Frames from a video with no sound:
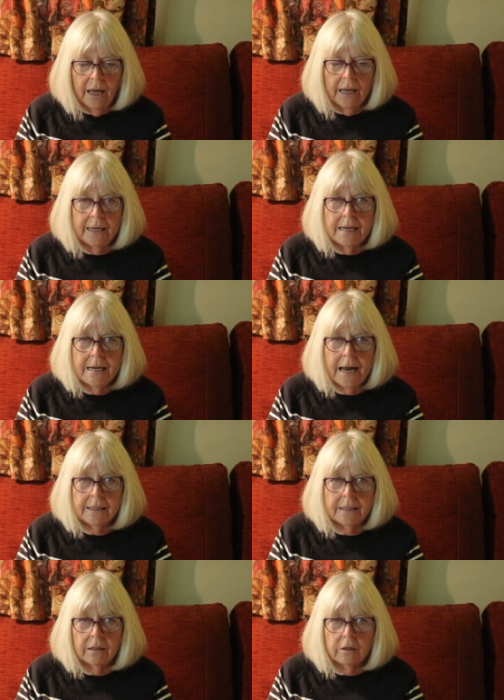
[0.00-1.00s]
It
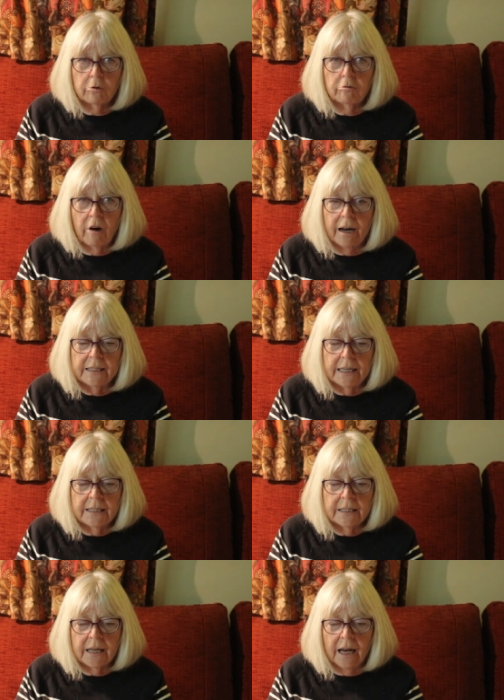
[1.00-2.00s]
nestled right
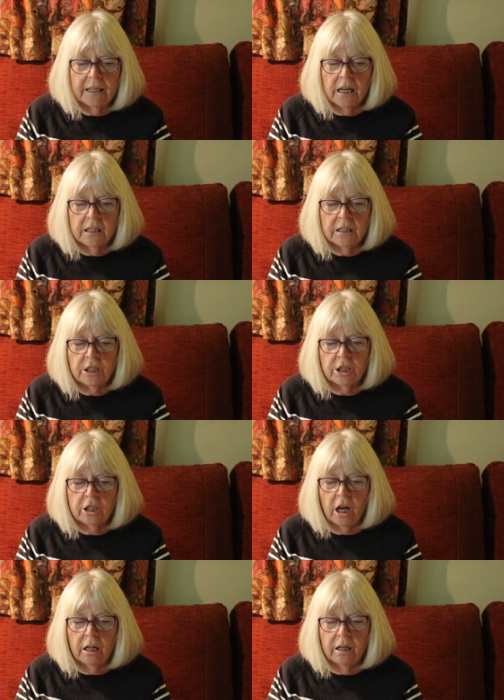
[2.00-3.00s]
inside her
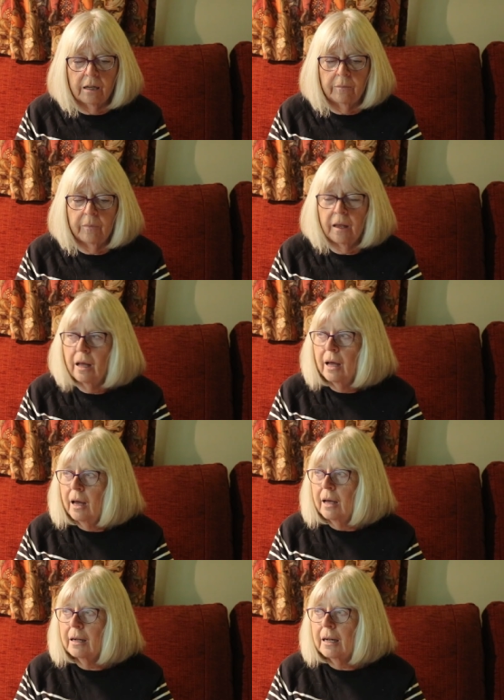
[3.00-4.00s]
skull.
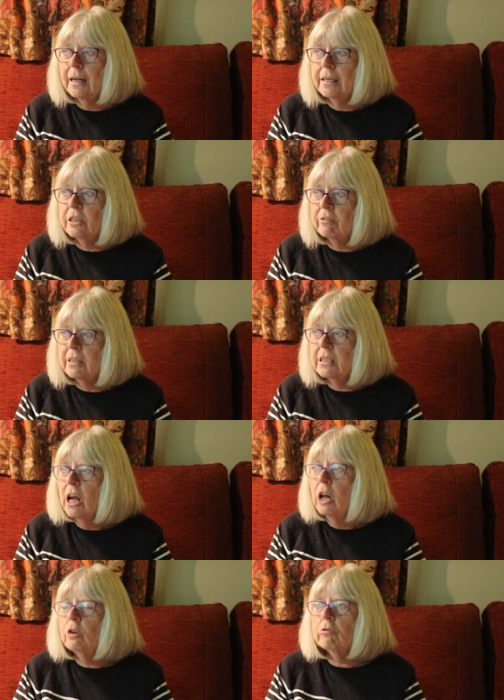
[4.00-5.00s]
Her clitoris
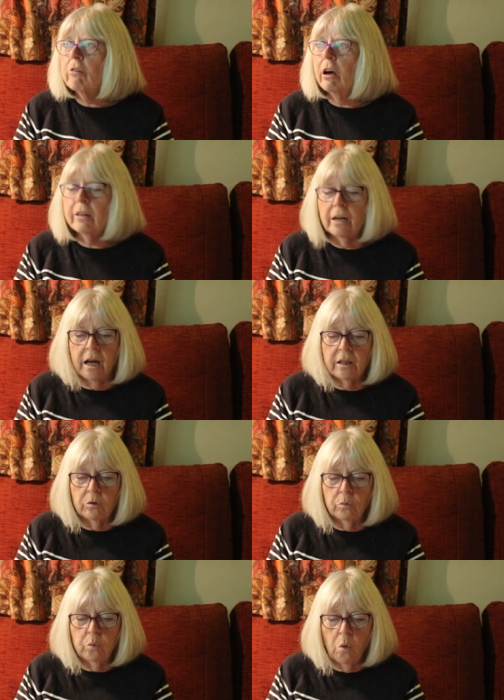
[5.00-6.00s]
looked rather like
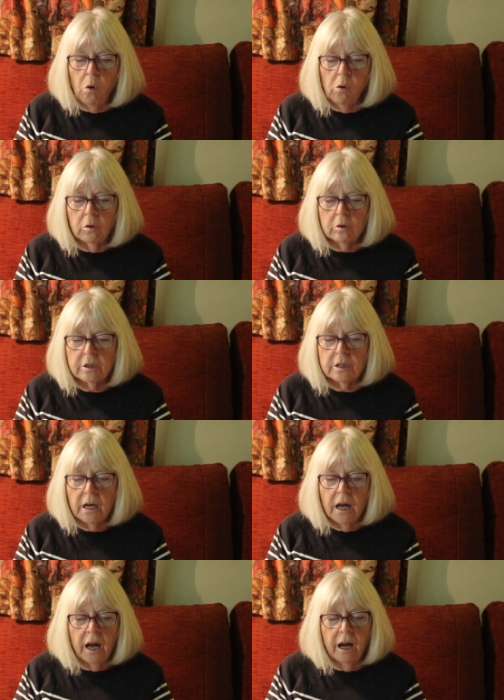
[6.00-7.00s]
the walls
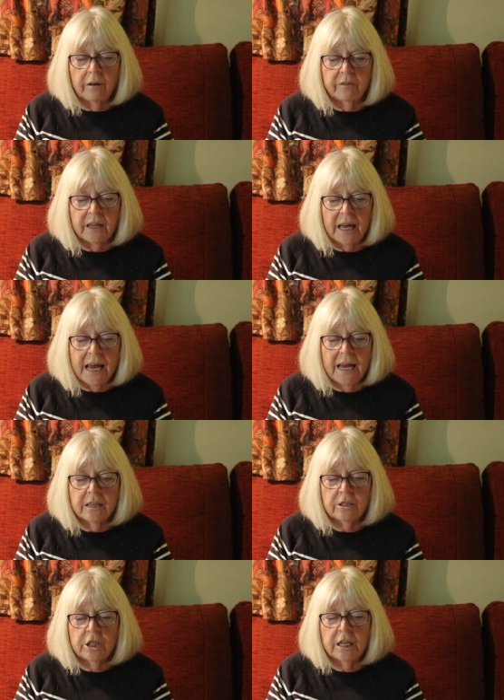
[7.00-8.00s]
of the
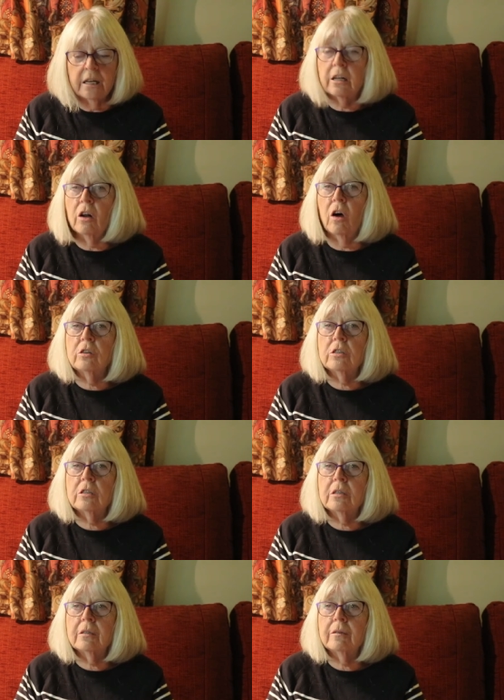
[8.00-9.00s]
ears she had
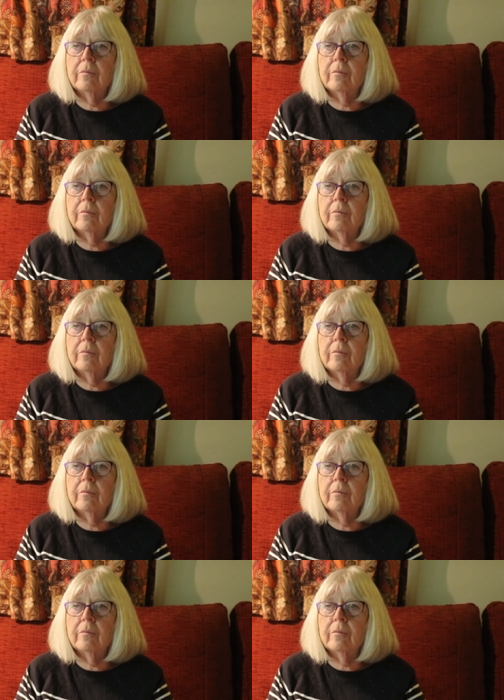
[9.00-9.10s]
lost.